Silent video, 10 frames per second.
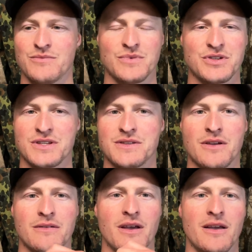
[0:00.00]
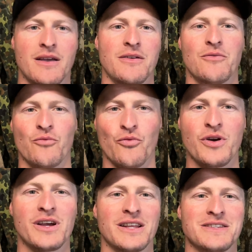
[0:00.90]
just
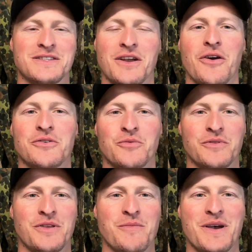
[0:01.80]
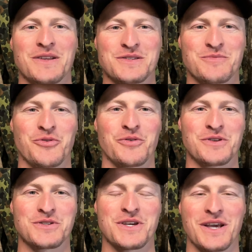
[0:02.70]
really stoked with the amount of support
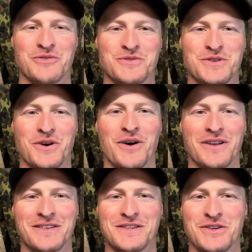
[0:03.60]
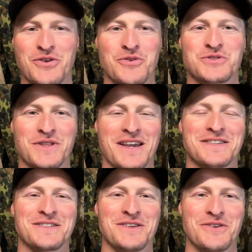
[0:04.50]
this channel's got. It's huge thanks
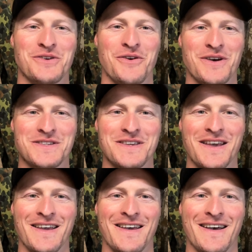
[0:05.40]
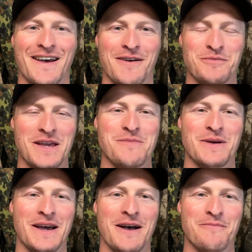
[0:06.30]
to you guys. Keep
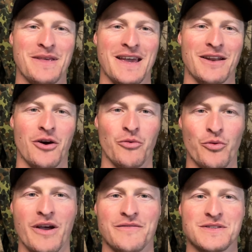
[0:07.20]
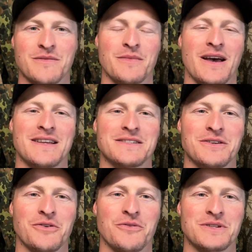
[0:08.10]
it up, and I will have some hunting
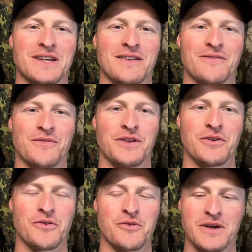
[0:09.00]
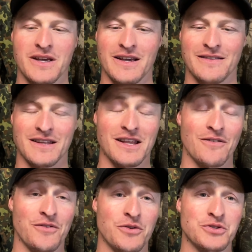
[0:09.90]
content for you in the near
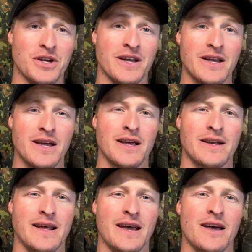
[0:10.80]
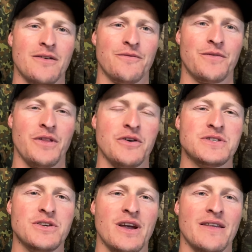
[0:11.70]
future. Now, for those
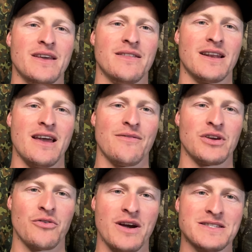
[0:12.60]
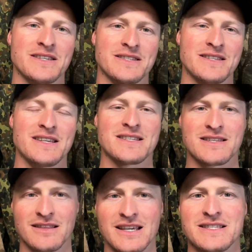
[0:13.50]
of you out there that are having great
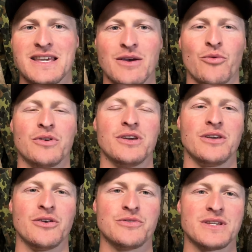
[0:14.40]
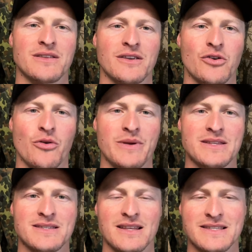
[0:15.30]
success, let's hear what you're using in the
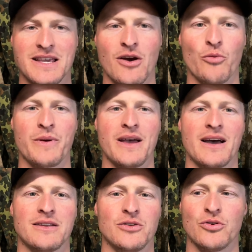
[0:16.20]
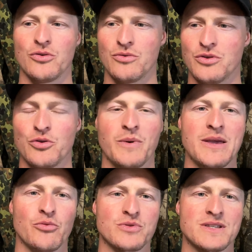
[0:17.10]
comments. Let's help out new
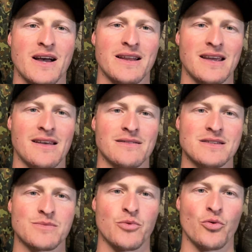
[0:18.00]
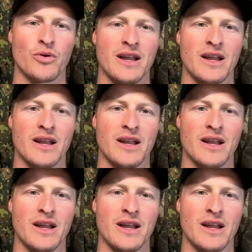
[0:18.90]
people starting out in the sport